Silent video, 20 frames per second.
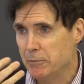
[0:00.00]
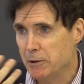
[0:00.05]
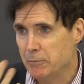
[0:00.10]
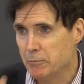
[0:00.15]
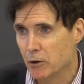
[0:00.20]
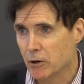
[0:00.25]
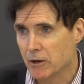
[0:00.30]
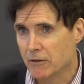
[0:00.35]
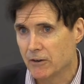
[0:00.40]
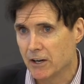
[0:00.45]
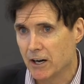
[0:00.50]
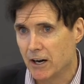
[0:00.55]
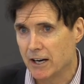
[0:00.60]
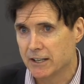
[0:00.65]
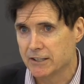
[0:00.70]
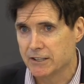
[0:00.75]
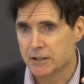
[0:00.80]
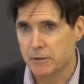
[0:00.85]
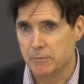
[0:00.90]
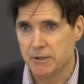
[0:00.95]
to be born of
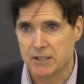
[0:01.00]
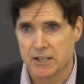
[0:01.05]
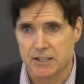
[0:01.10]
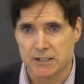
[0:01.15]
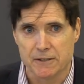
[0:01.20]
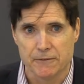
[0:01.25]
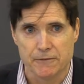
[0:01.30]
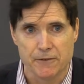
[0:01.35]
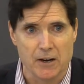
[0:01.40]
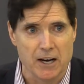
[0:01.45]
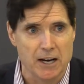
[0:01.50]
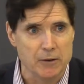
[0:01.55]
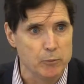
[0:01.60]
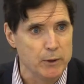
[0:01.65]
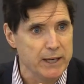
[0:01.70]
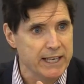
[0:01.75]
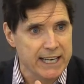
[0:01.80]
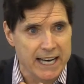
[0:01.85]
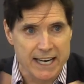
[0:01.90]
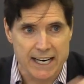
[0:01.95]
God is to be justified.
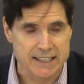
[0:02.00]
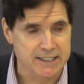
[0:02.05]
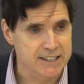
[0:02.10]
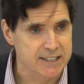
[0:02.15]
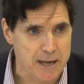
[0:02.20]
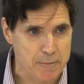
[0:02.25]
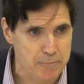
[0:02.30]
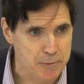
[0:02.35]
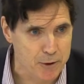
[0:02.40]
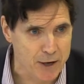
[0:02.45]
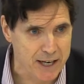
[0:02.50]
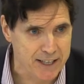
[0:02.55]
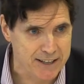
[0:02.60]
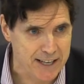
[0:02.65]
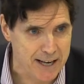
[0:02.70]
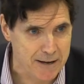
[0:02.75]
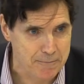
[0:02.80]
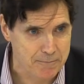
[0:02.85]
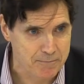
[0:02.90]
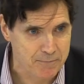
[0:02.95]
We cannot separate
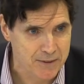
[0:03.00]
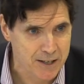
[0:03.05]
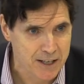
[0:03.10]
them.